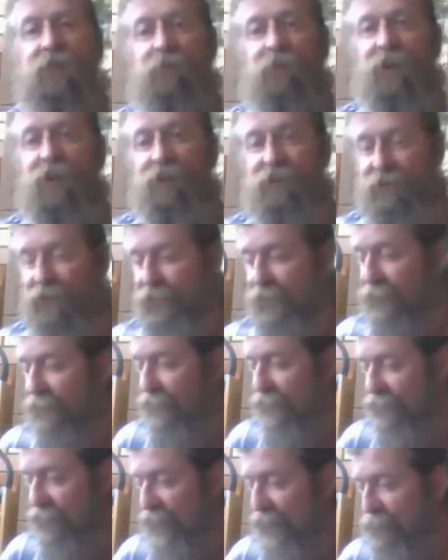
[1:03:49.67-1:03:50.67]
spirals
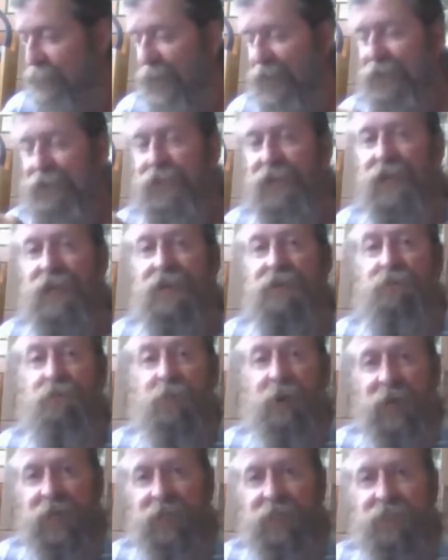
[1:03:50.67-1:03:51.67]
all the way back
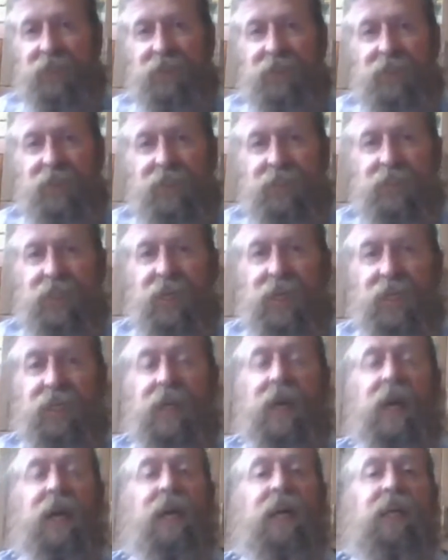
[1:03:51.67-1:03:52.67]
down, back into your tank,